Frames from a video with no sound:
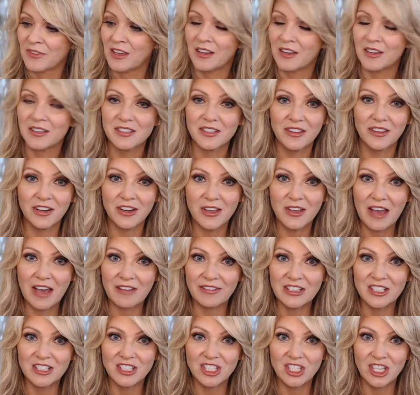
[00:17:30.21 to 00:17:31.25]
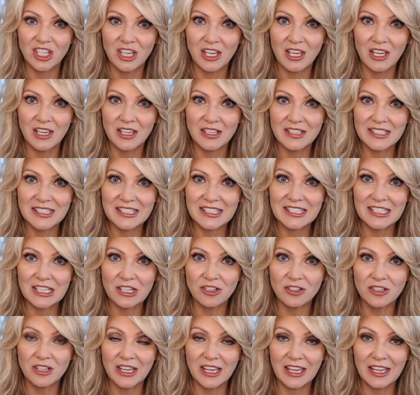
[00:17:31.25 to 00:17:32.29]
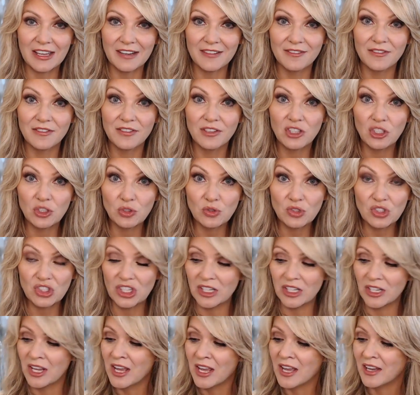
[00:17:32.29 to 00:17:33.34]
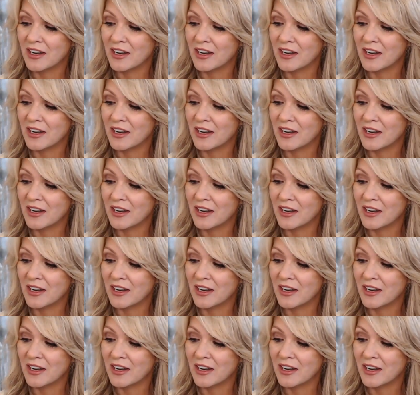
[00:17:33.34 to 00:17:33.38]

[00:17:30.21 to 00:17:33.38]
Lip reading: So there you have it, qi silk infusion.